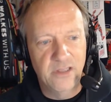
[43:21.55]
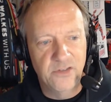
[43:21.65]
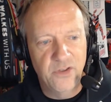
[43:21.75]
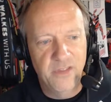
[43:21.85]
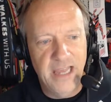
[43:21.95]
And
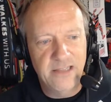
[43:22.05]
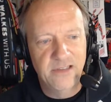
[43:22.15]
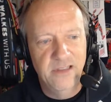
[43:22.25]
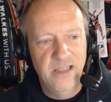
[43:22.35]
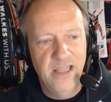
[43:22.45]
so that's
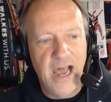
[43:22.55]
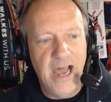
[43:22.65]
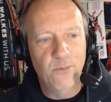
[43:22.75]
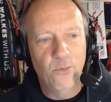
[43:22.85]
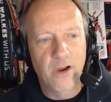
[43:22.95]

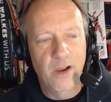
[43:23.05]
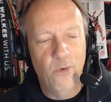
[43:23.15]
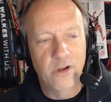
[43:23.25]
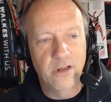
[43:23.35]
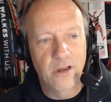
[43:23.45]
not where I
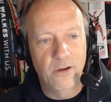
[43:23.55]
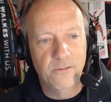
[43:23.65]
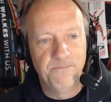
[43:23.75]
want to go.